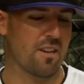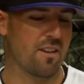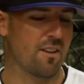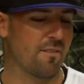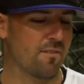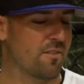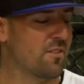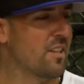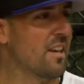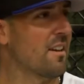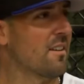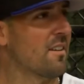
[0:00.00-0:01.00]
we were lucky enough
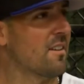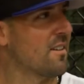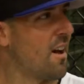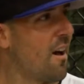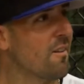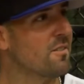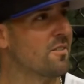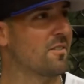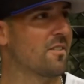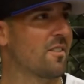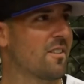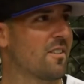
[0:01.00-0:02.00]
just to get
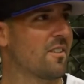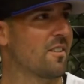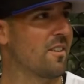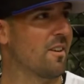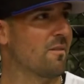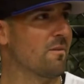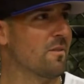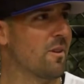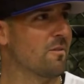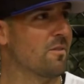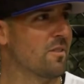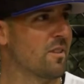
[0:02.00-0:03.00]
college,
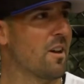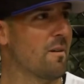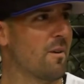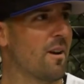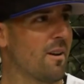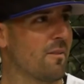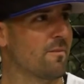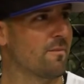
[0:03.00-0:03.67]
coaches to come